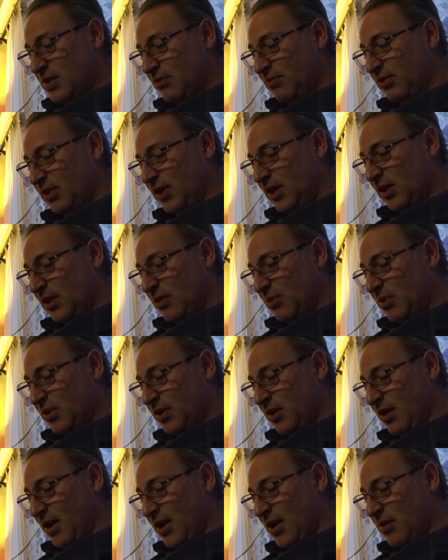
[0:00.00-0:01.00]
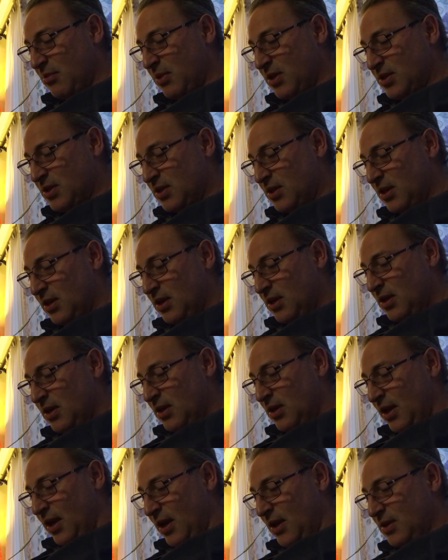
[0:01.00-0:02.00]
of dealing with their enemies,
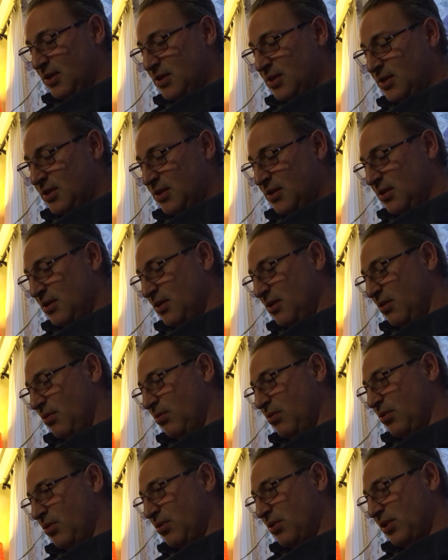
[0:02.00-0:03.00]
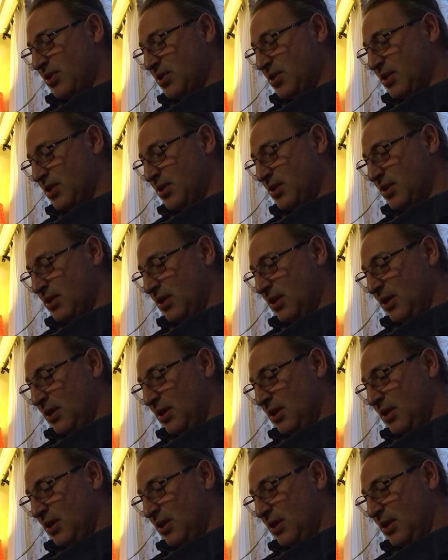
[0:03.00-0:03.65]
hence their ruthlessness.